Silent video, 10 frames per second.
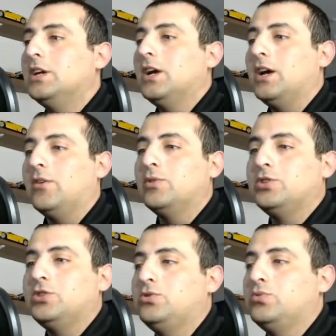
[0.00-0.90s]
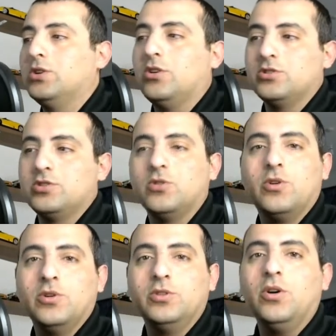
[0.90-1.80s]
which we're also going
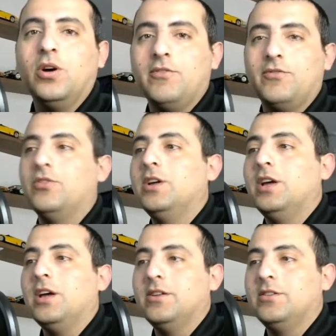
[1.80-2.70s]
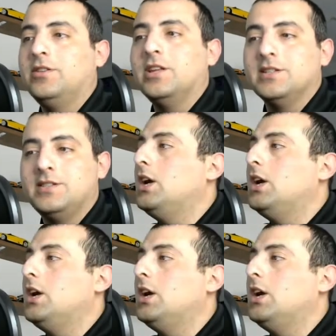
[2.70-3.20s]
to have in this set.